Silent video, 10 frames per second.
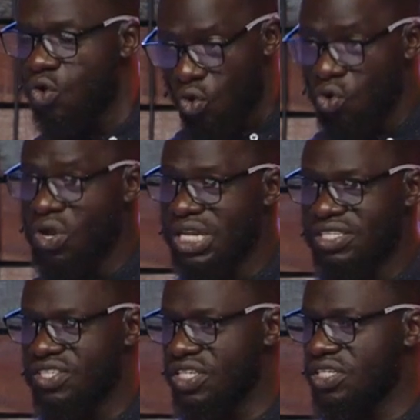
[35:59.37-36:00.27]
who
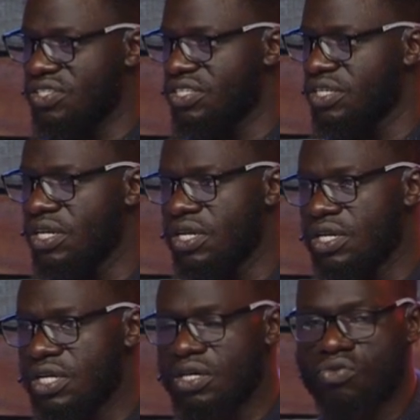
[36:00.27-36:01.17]
is just
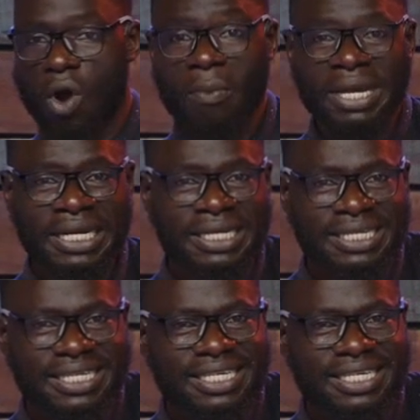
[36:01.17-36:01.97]
a Roman